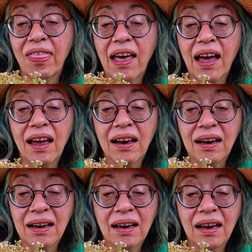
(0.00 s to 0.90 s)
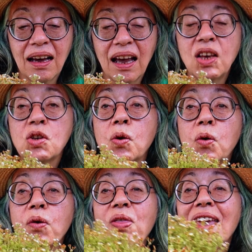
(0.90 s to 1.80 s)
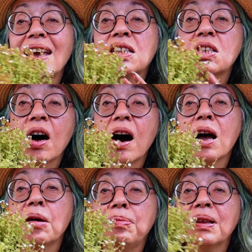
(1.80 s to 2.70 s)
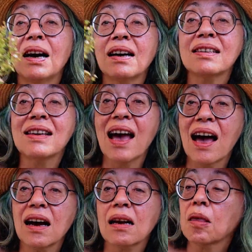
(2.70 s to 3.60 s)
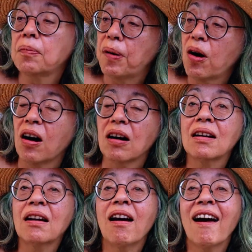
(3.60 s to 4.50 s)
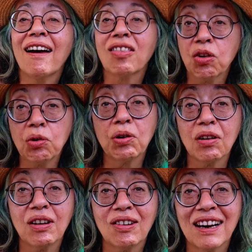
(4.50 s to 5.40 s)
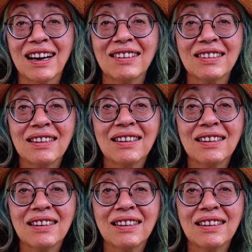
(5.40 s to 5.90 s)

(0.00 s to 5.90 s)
that it tore the entire plant out of the pot and threw it on the ground.